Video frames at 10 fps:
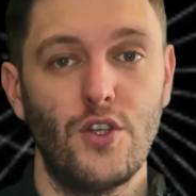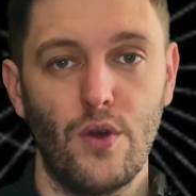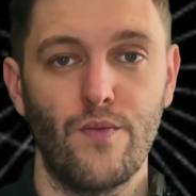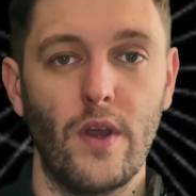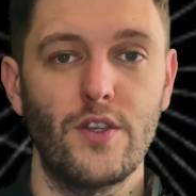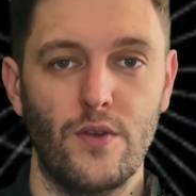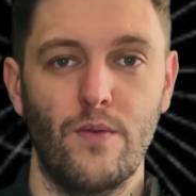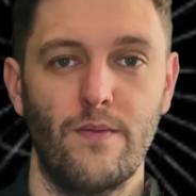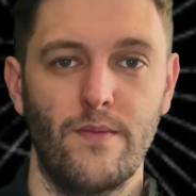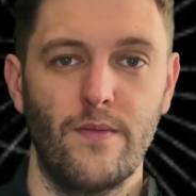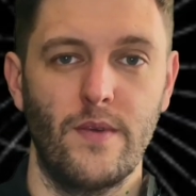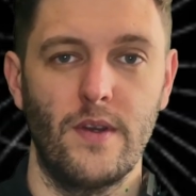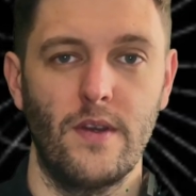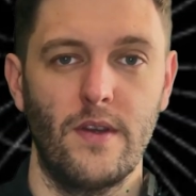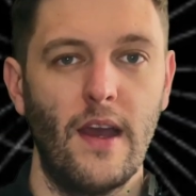John Russell.
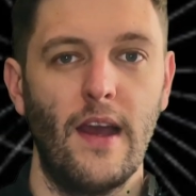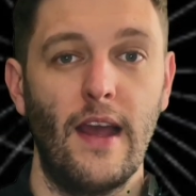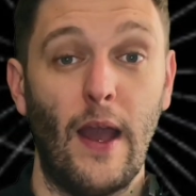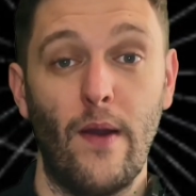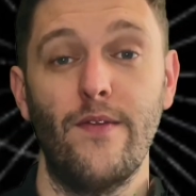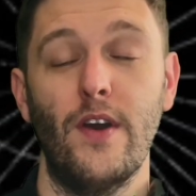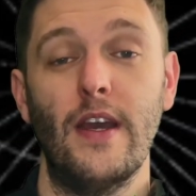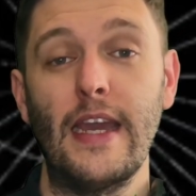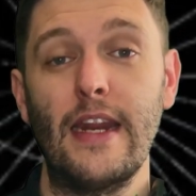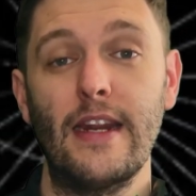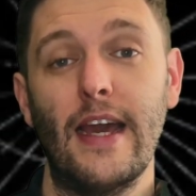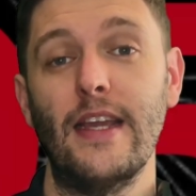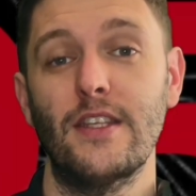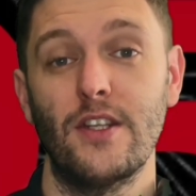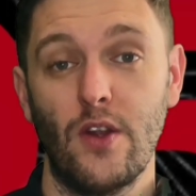However, in
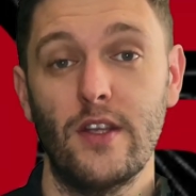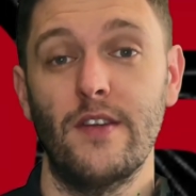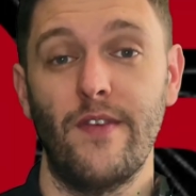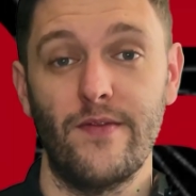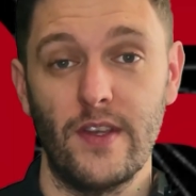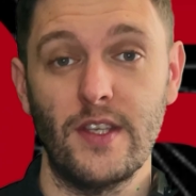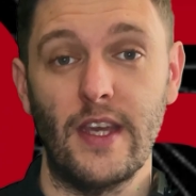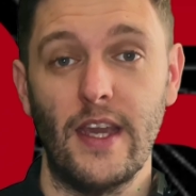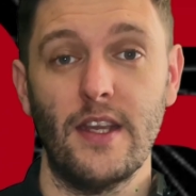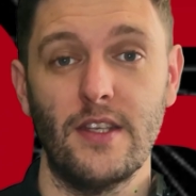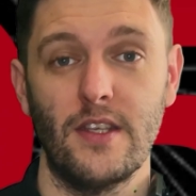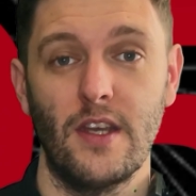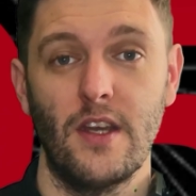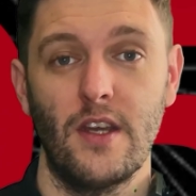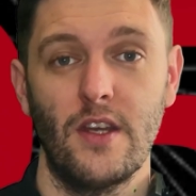late 1956,
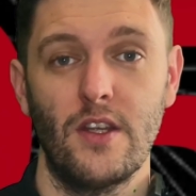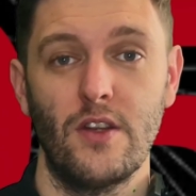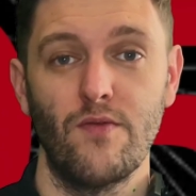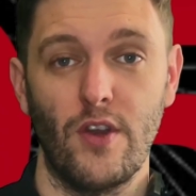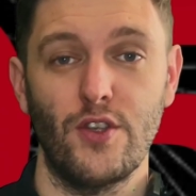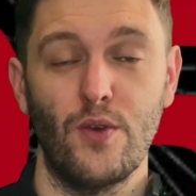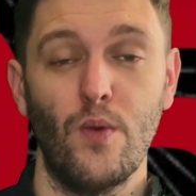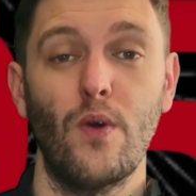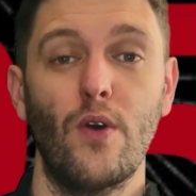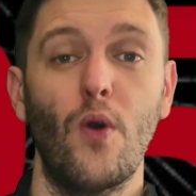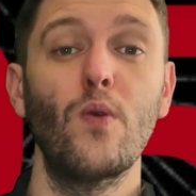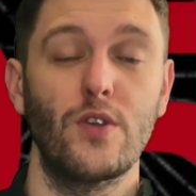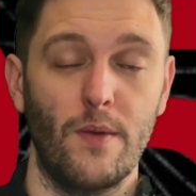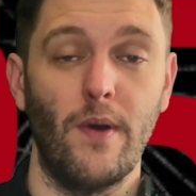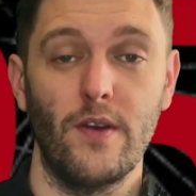Russell
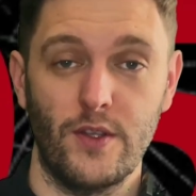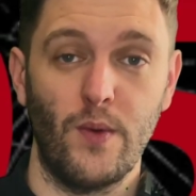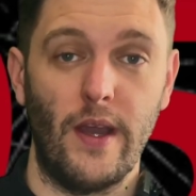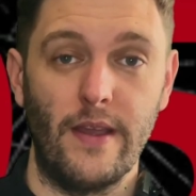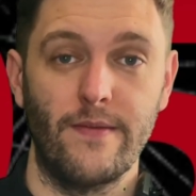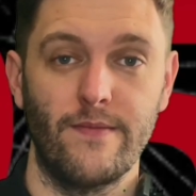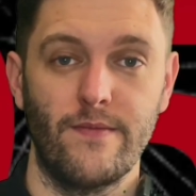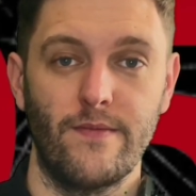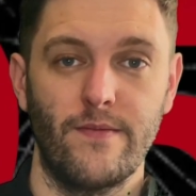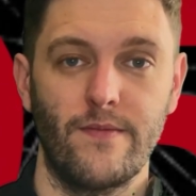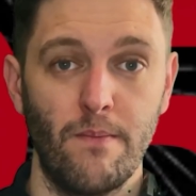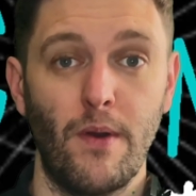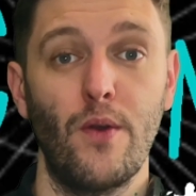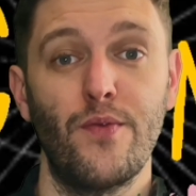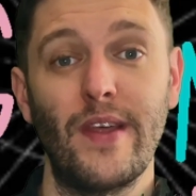also passed away.
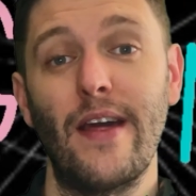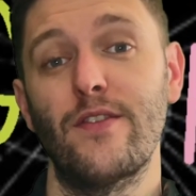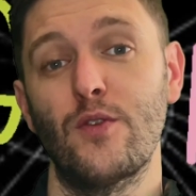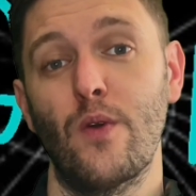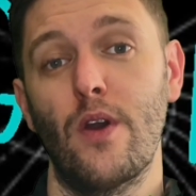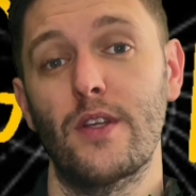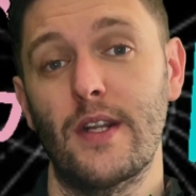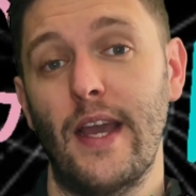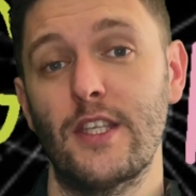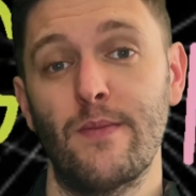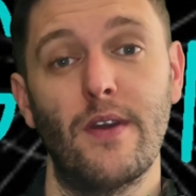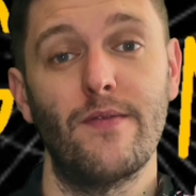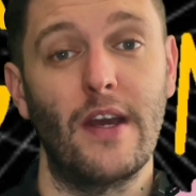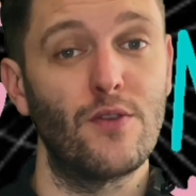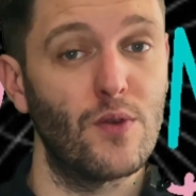Both deaths were declared to be of
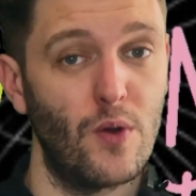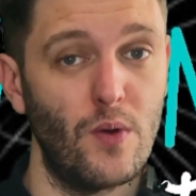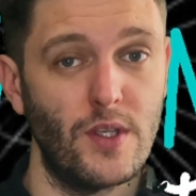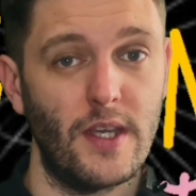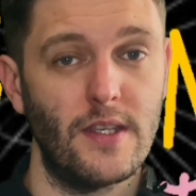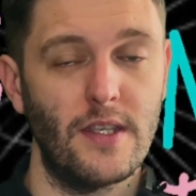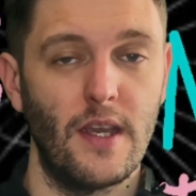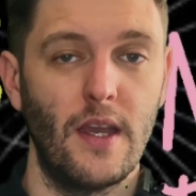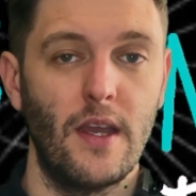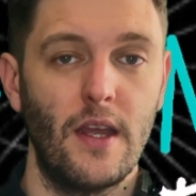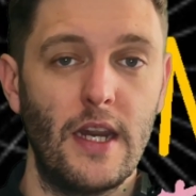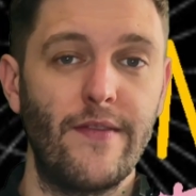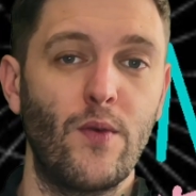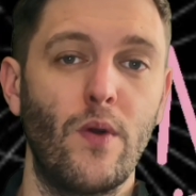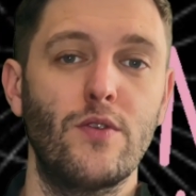natural causes,
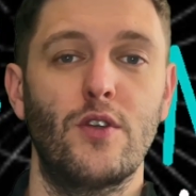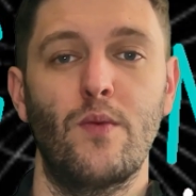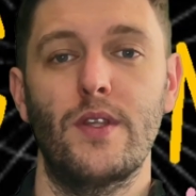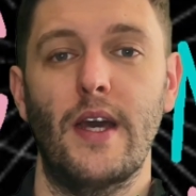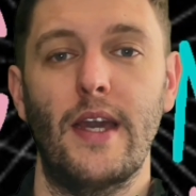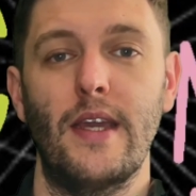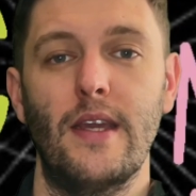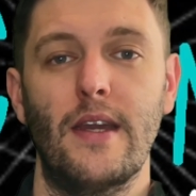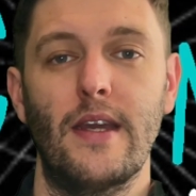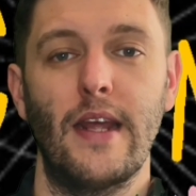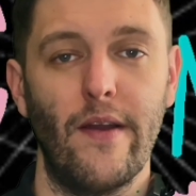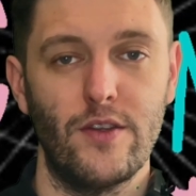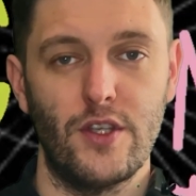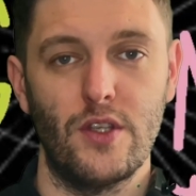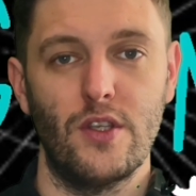leaving Wilson with an
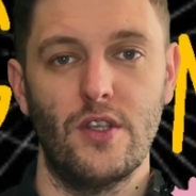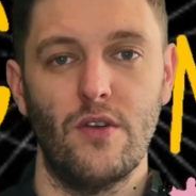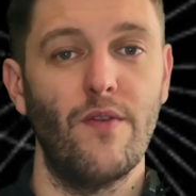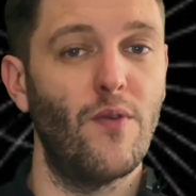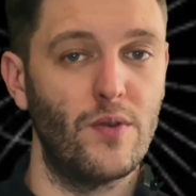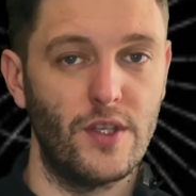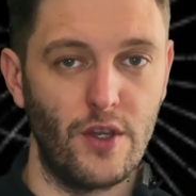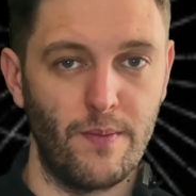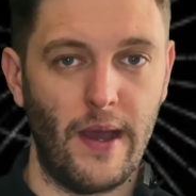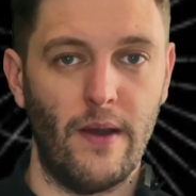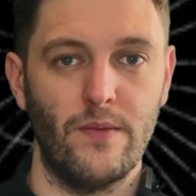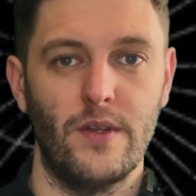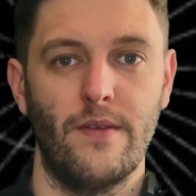inheritance of £42.